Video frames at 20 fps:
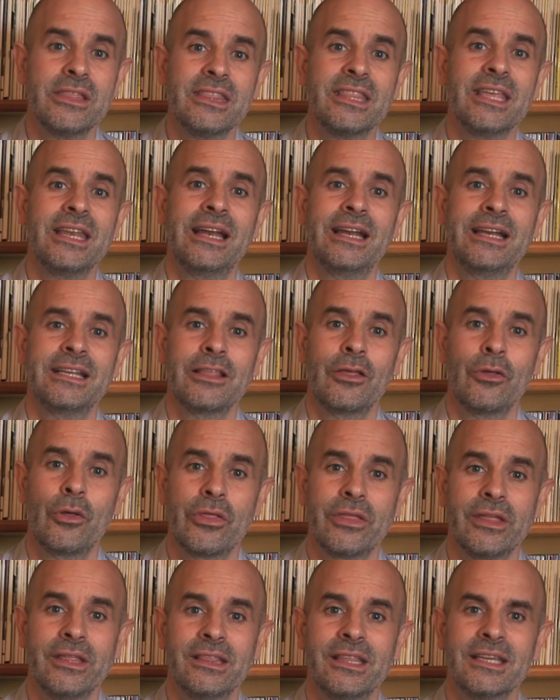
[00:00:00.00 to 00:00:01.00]
I
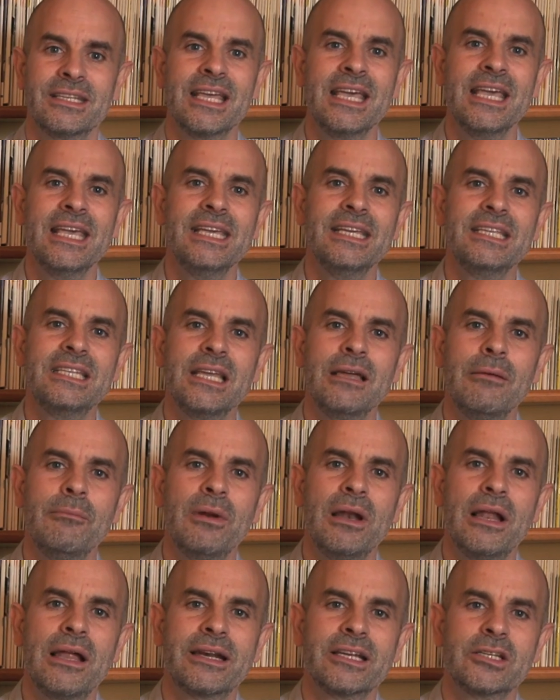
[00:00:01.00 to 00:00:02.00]
know because I have
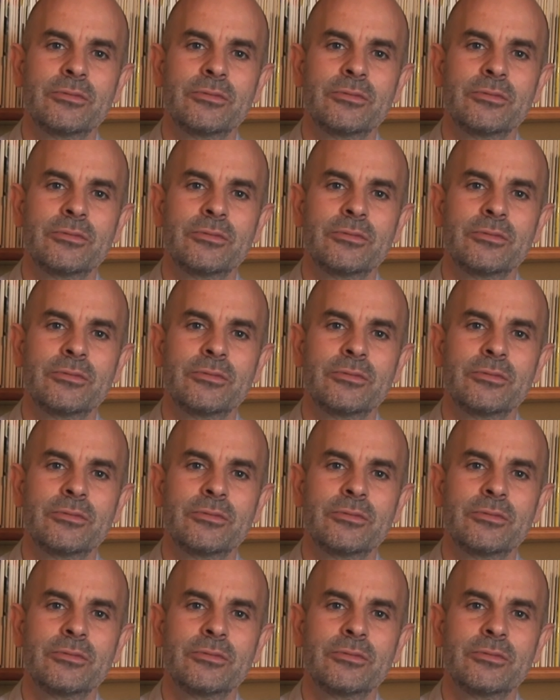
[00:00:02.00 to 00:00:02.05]
seen it